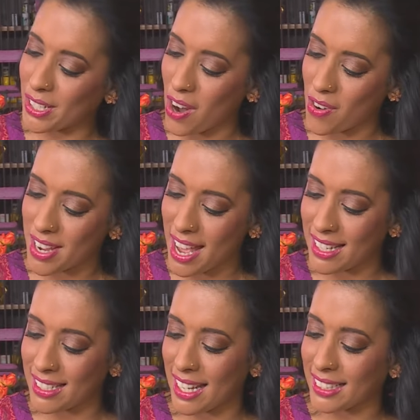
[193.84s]

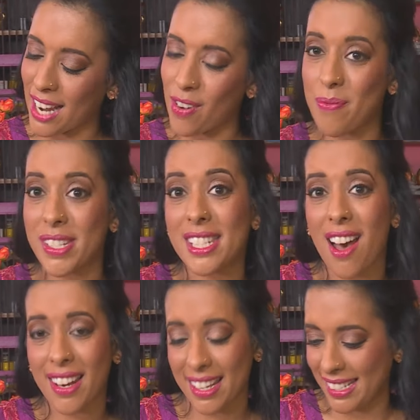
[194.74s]
coriander, and garam
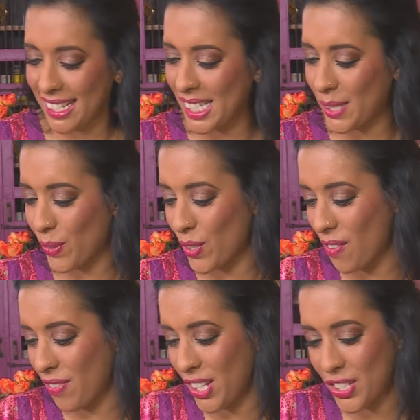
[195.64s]
masala, a teaspoon
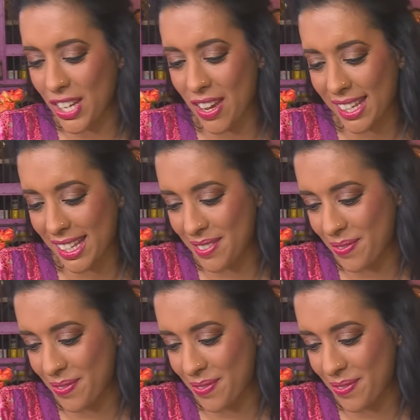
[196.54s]
of each going in.